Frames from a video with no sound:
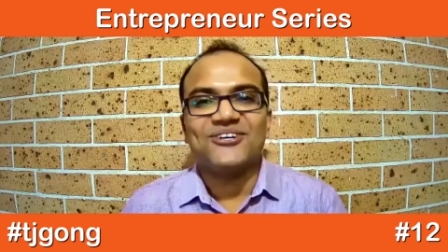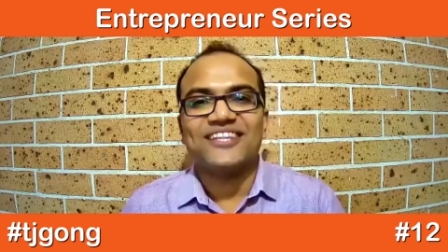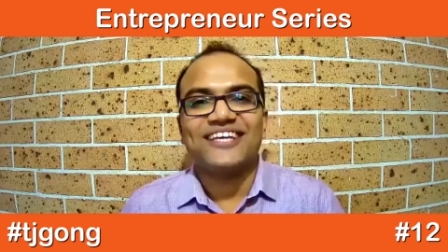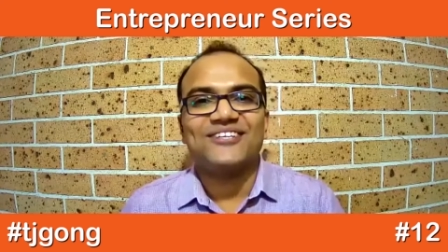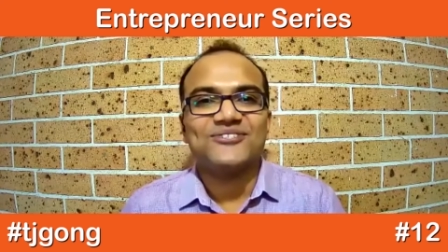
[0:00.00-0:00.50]

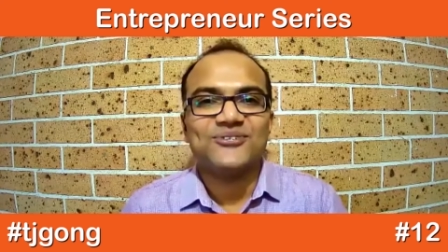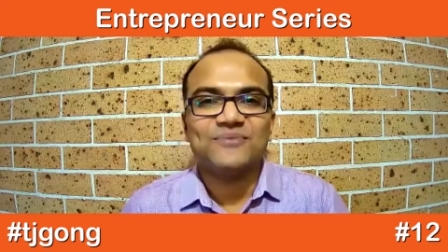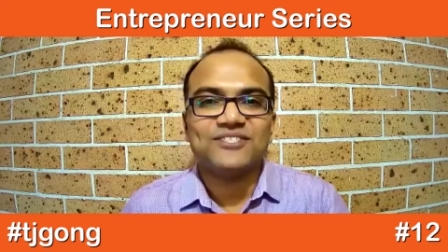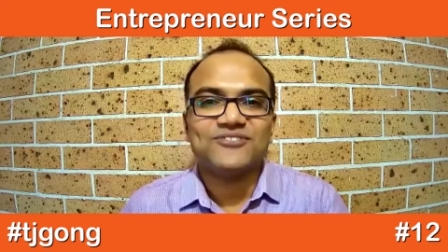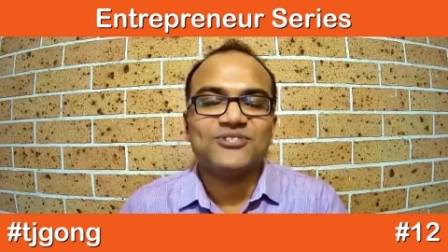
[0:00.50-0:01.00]
Thank you so
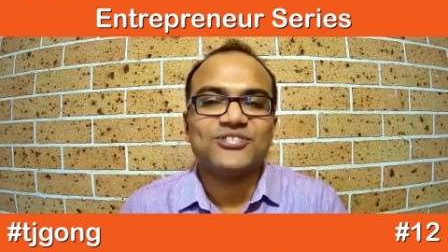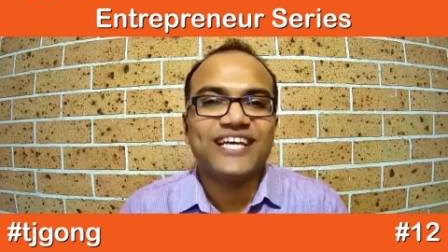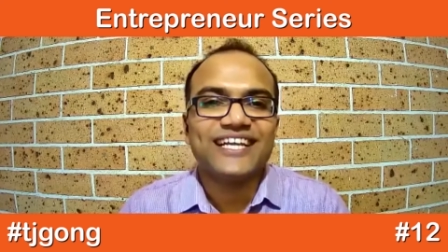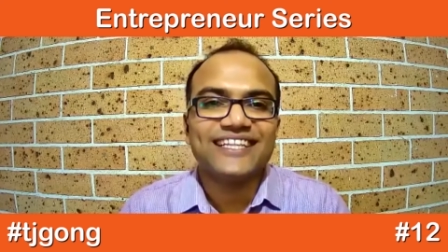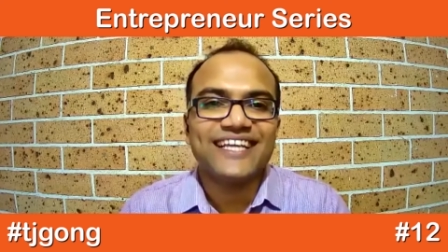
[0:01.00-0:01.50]
much for
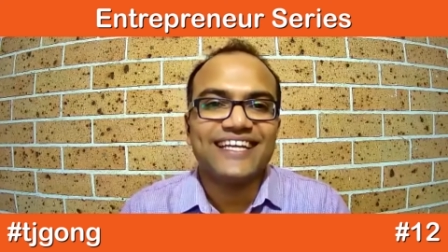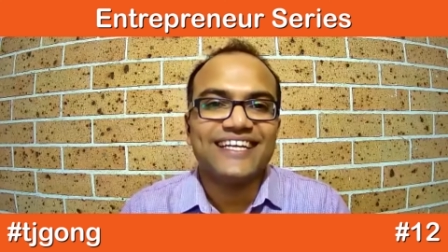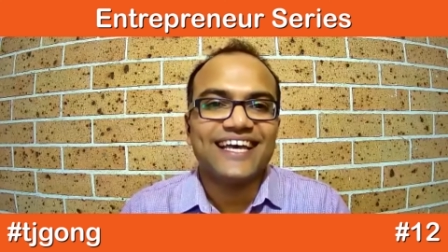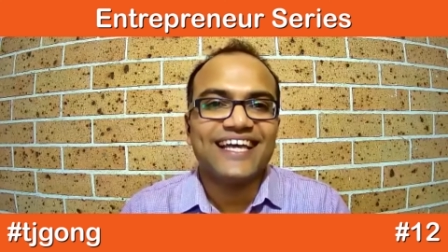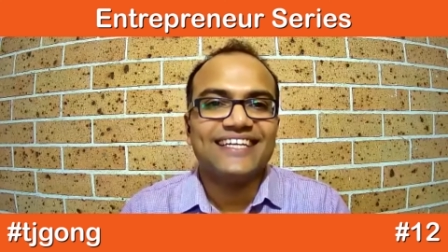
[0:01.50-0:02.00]
sharing
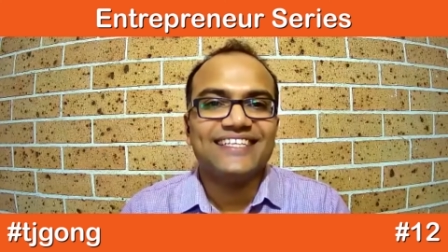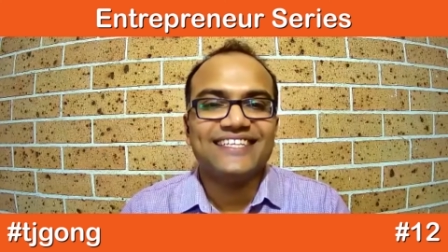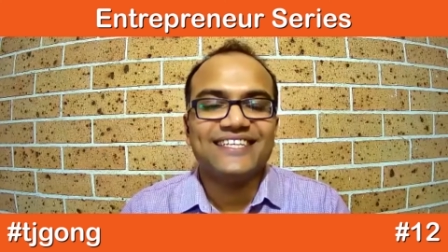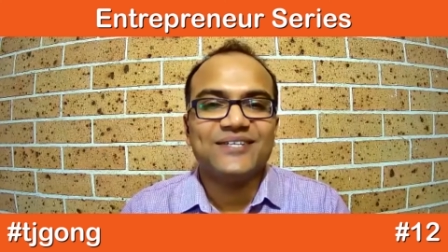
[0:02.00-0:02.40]
that. And